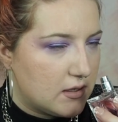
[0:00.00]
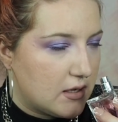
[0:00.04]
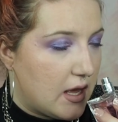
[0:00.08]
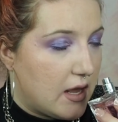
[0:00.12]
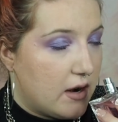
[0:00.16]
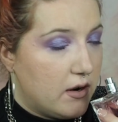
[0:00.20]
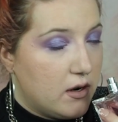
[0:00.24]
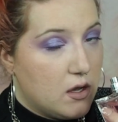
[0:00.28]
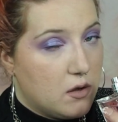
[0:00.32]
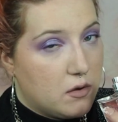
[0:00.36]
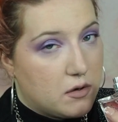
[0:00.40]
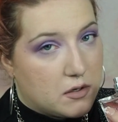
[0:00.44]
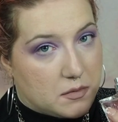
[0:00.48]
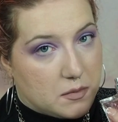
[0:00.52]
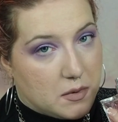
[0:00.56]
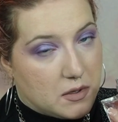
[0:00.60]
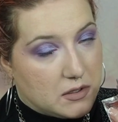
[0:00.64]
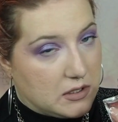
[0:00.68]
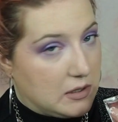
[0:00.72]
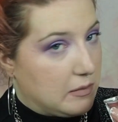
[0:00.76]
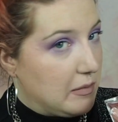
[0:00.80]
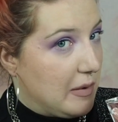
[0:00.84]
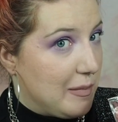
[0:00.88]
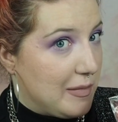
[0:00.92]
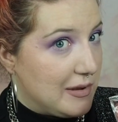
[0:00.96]
I don't know what it smells
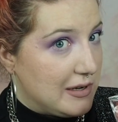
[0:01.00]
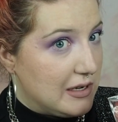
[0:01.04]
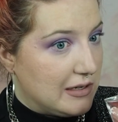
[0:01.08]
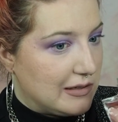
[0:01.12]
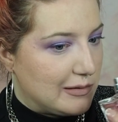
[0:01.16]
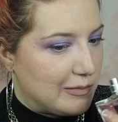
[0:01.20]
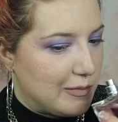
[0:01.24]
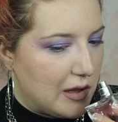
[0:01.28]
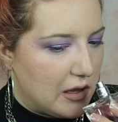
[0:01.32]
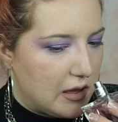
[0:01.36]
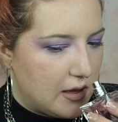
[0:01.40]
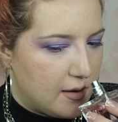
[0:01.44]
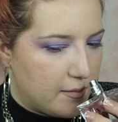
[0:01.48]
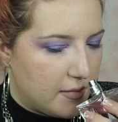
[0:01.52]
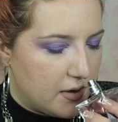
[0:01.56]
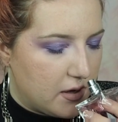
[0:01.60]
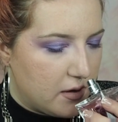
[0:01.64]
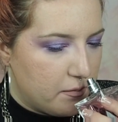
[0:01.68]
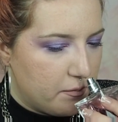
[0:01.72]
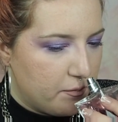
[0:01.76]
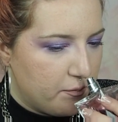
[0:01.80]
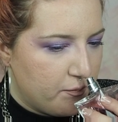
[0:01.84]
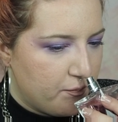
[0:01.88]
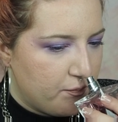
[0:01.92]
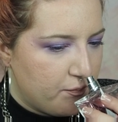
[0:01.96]
like. Maybe I need to smell it, but
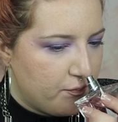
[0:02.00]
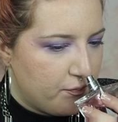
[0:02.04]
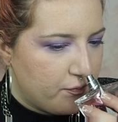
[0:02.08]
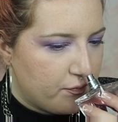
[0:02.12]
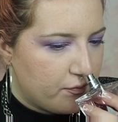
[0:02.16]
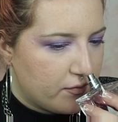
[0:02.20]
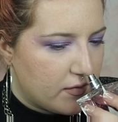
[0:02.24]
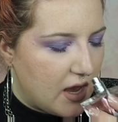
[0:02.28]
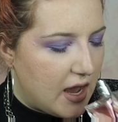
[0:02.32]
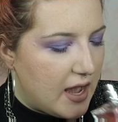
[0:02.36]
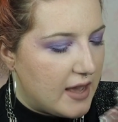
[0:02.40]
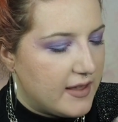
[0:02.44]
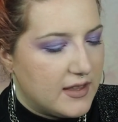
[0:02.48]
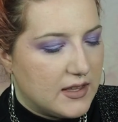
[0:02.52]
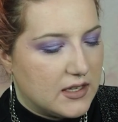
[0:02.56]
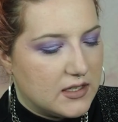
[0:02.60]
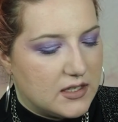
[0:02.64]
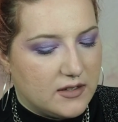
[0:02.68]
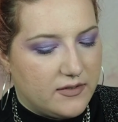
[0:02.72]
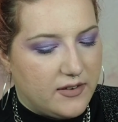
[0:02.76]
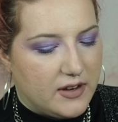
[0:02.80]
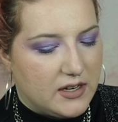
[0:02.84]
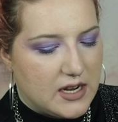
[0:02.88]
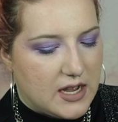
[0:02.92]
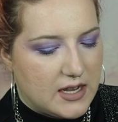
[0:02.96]
I think this
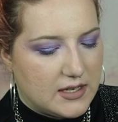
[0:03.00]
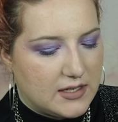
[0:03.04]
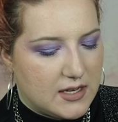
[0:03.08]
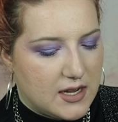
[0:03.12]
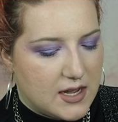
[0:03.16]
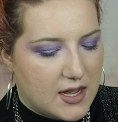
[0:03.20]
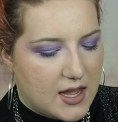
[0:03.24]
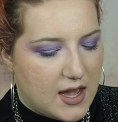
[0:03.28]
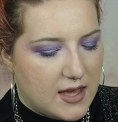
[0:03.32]
is fantastic.